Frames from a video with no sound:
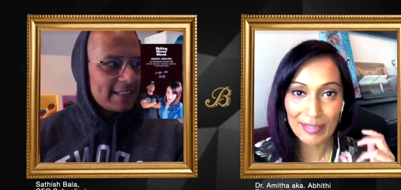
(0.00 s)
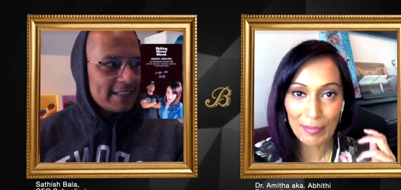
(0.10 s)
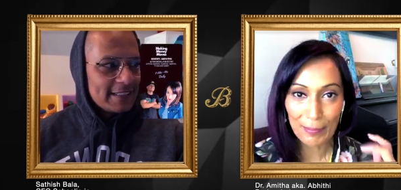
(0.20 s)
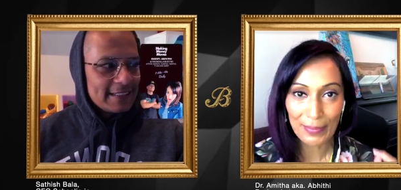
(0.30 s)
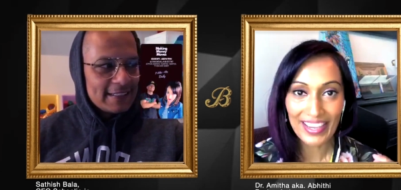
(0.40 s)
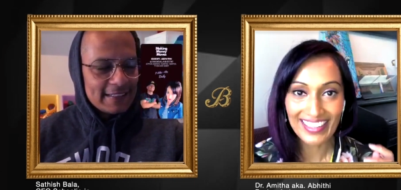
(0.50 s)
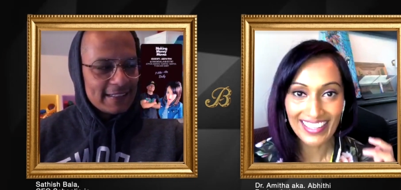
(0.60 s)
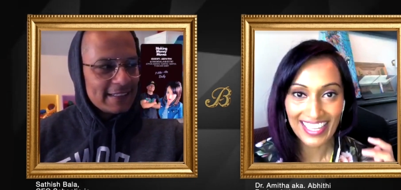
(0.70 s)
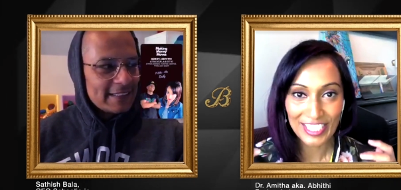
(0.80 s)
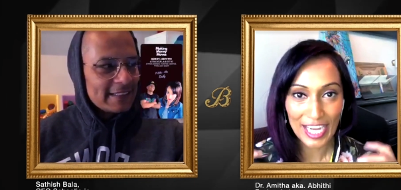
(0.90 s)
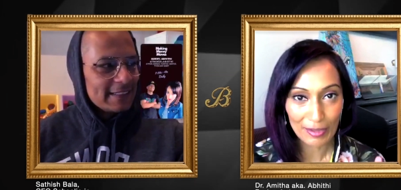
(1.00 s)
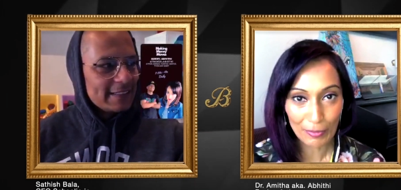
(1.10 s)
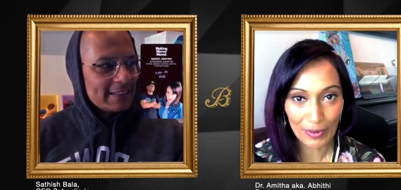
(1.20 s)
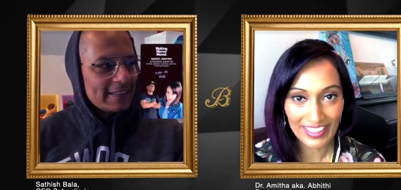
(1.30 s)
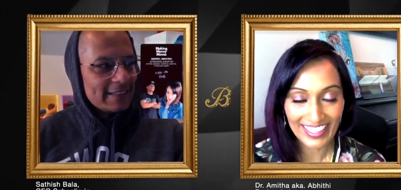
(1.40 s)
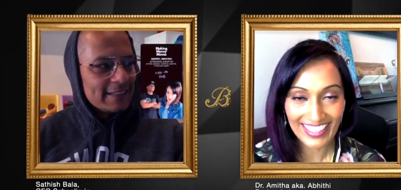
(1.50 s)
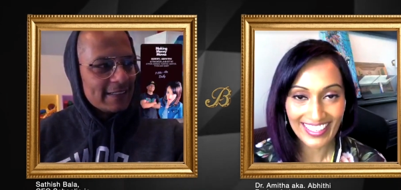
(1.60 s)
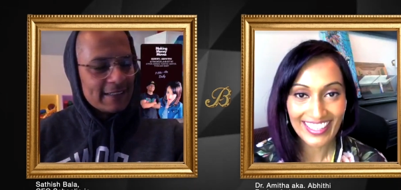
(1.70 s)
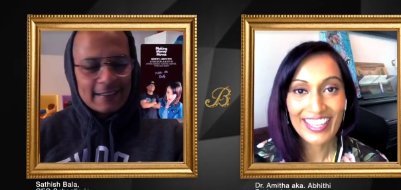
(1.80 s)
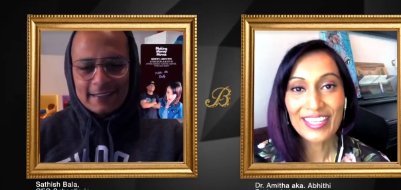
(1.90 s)
Speaker 1: been that child within.
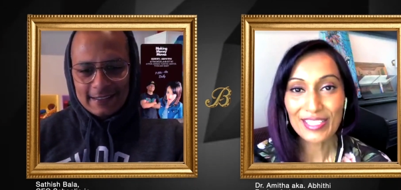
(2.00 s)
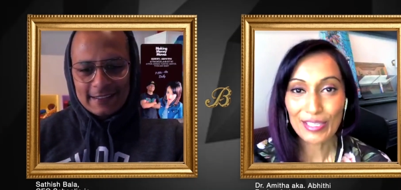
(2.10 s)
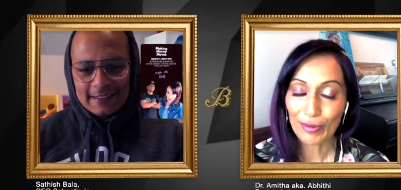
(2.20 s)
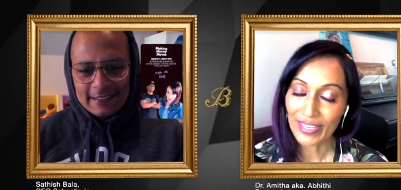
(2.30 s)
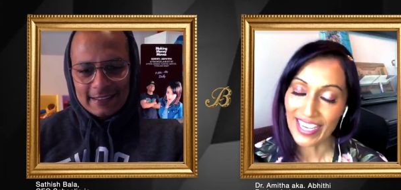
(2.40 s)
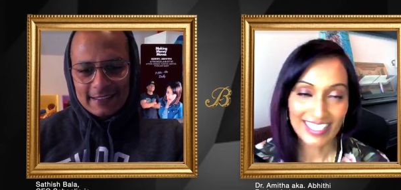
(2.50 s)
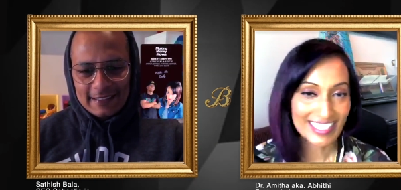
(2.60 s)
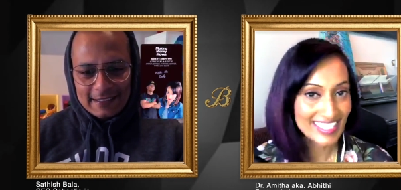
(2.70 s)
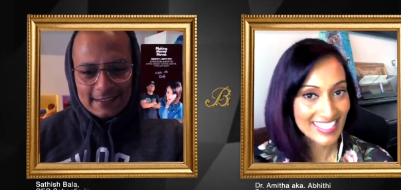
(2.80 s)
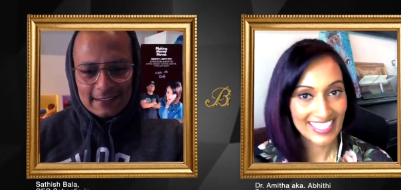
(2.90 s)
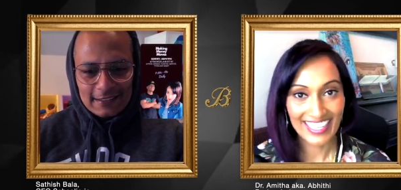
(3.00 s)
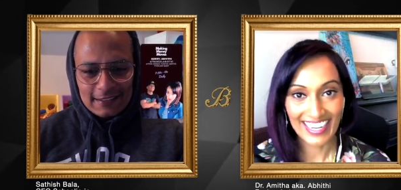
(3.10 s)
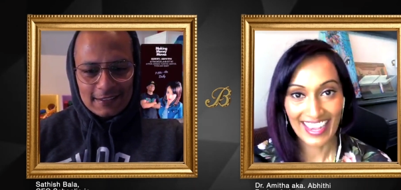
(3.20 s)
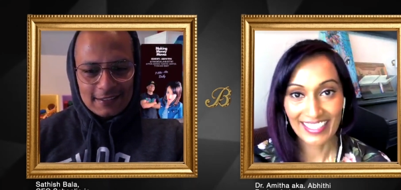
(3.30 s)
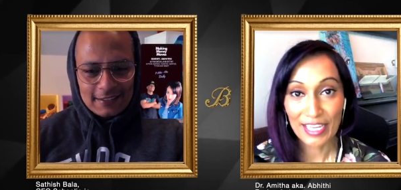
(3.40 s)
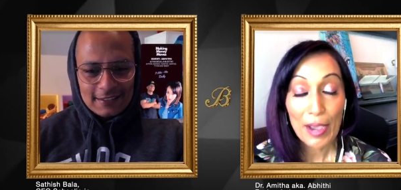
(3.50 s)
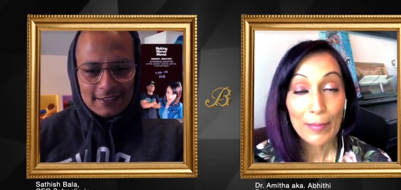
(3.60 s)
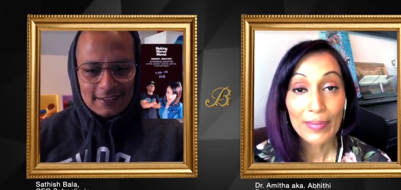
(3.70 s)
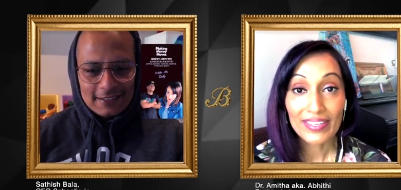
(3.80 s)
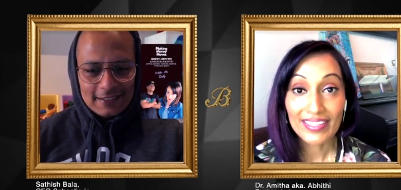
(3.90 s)
So, yes, Disneyland. But
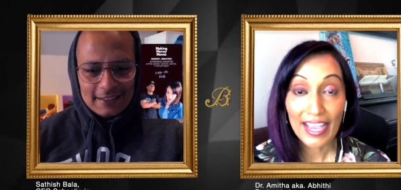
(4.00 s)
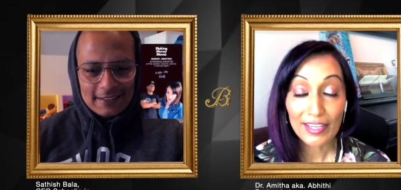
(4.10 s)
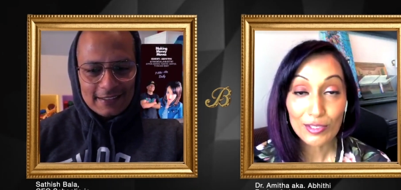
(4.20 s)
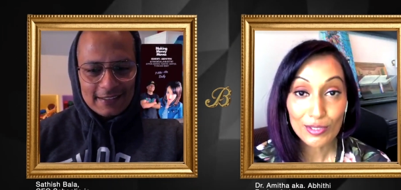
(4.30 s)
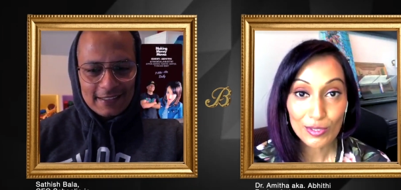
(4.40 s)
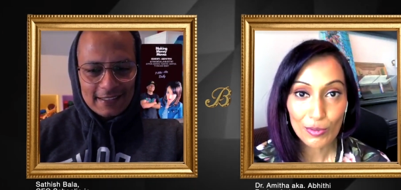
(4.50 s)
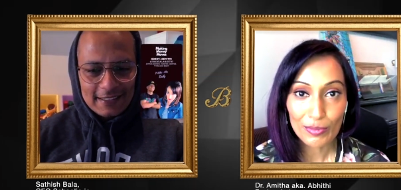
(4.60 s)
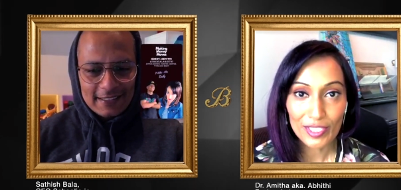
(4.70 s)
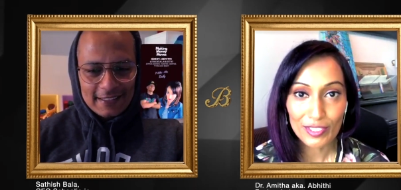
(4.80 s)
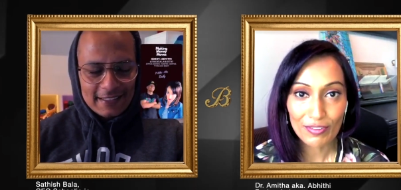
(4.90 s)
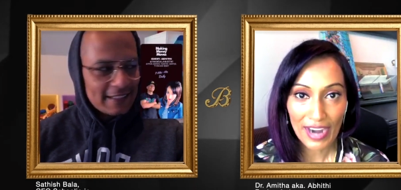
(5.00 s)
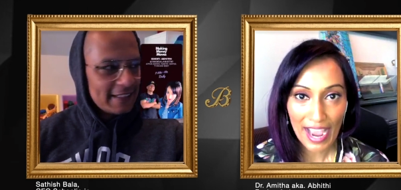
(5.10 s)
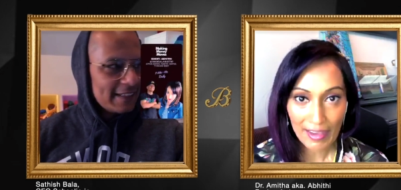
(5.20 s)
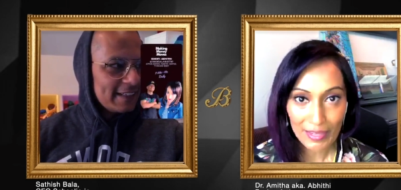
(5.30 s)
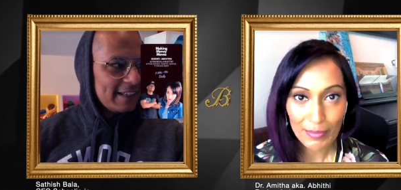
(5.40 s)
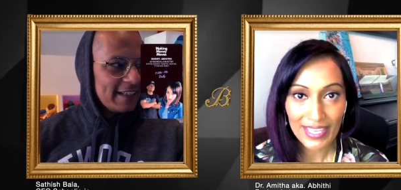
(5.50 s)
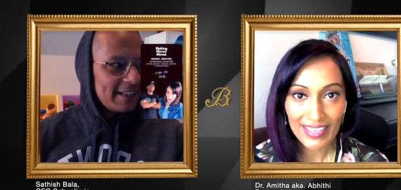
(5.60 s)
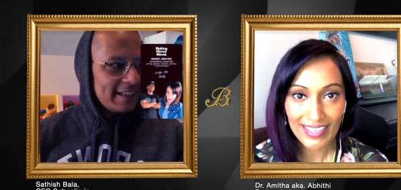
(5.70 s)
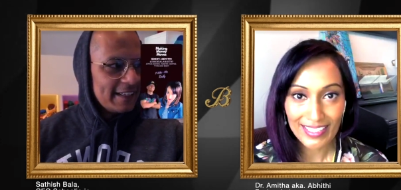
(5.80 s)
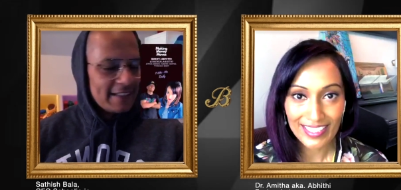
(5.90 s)
thank you so much for having me here
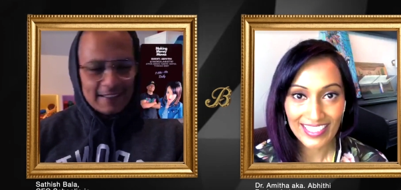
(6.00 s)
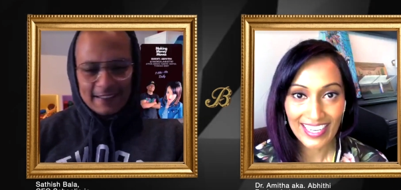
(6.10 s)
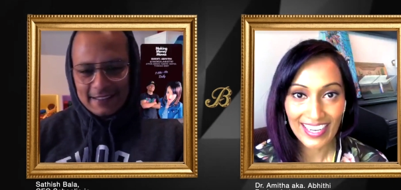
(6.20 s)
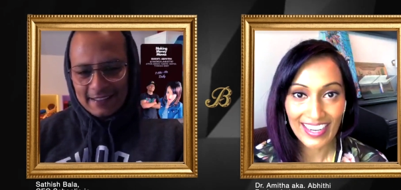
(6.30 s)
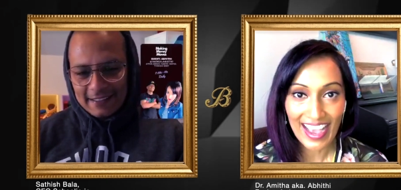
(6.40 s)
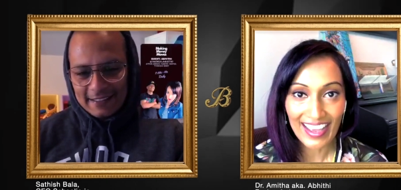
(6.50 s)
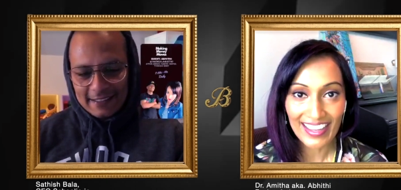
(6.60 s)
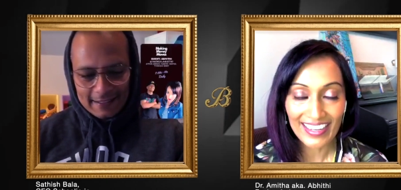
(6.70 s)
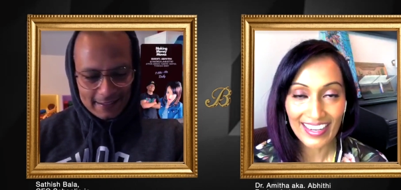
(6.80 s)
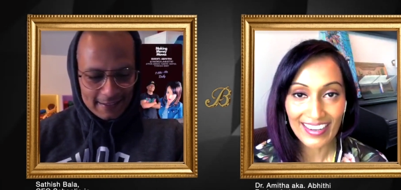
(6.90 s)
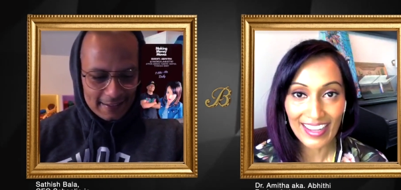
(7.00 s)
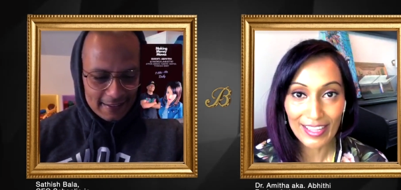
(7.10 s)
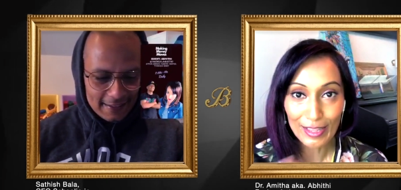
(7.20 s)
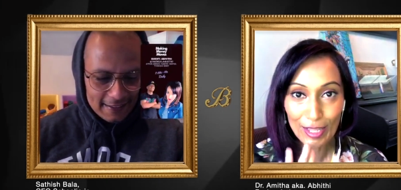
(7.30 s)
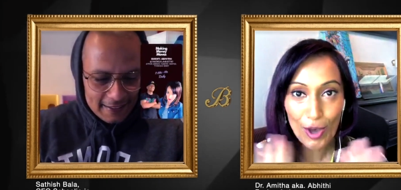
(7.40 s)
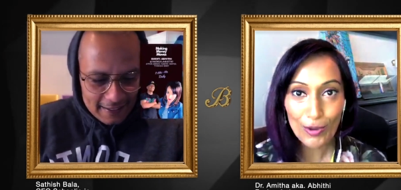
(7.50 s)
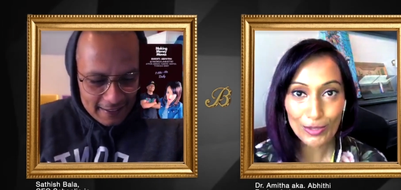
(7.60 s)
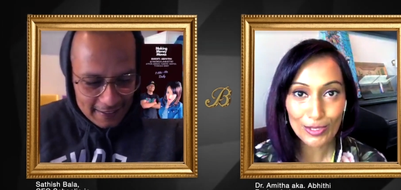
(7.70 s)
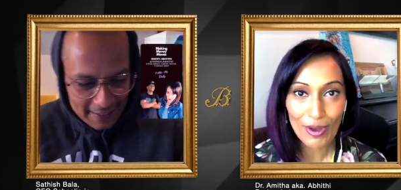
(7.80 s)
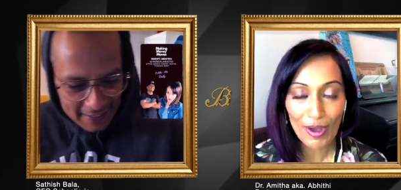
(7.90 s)
today. And uh, hello to
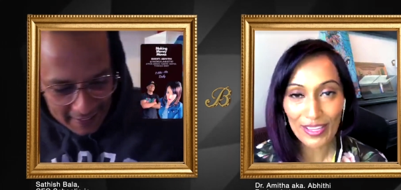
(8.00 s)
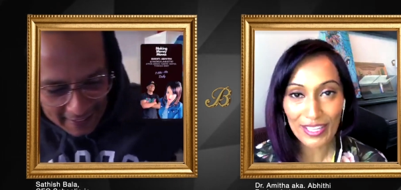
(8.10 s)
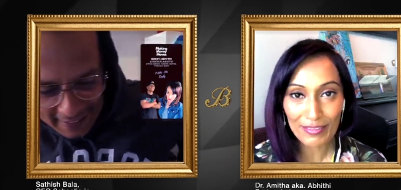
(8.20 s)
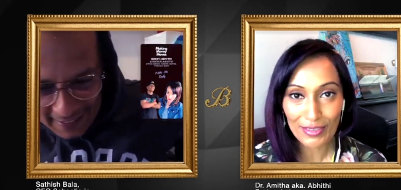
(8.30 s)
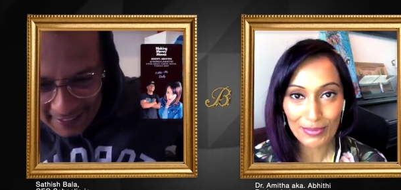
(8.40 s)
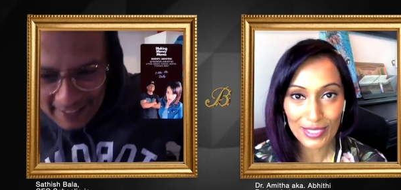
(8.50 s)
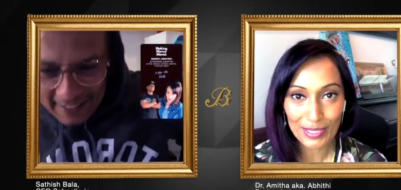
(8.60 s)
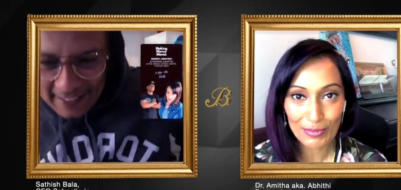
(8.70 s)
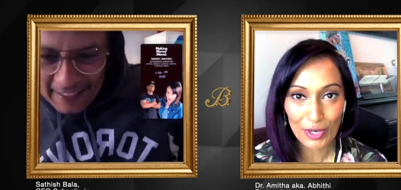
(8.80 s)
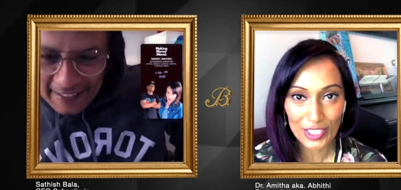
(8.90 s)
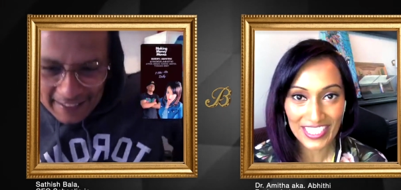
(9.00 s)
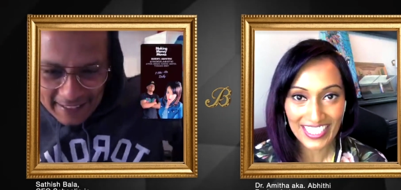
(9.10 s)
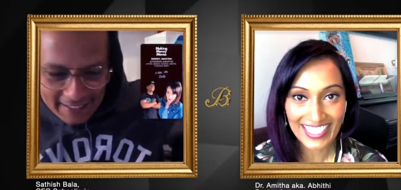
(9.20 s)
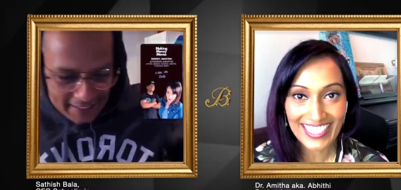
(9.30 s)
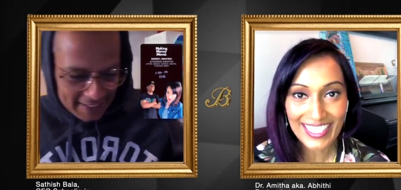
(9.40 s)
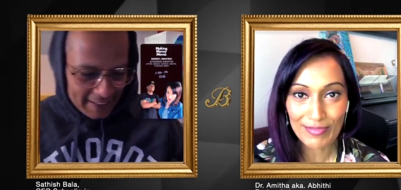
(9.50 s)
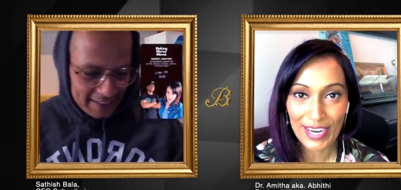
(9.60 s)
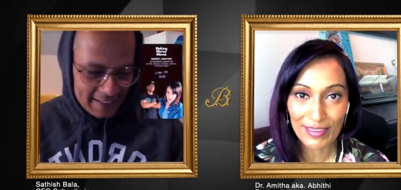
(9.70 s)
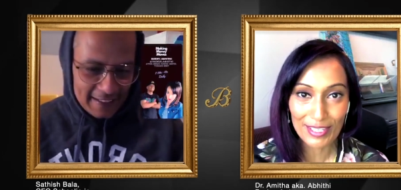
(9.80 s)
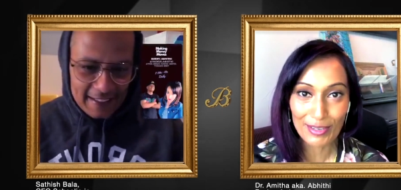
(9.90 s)
all our viewers watching us, wherever
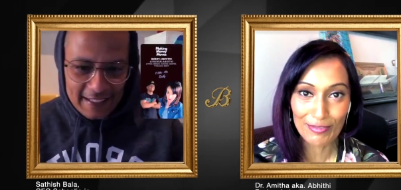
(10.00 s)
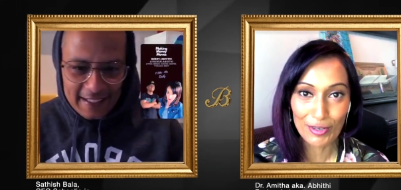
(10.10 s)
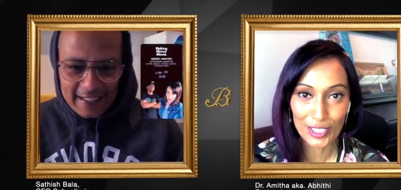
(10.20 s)
you're watching